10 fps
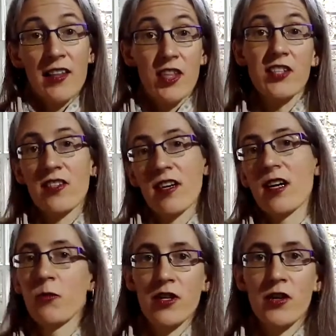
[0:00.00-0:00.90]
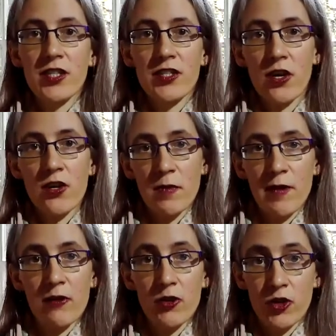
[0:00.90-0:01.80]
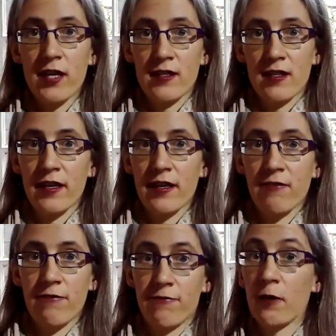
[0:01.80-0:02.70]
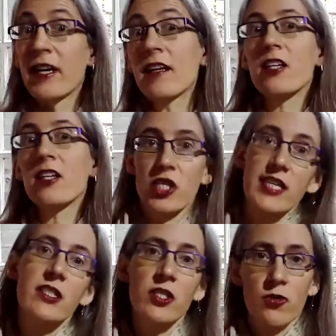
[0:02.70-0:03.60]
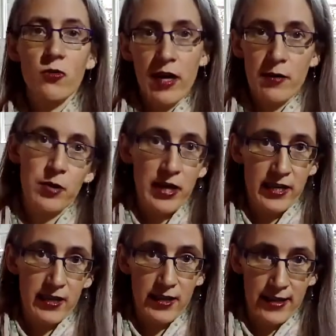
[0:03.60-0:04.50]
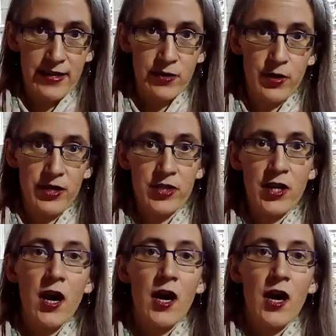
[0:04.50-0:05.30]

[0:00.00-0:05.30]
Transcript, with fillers: This time, we're going to talk about translating from English into a predicate language.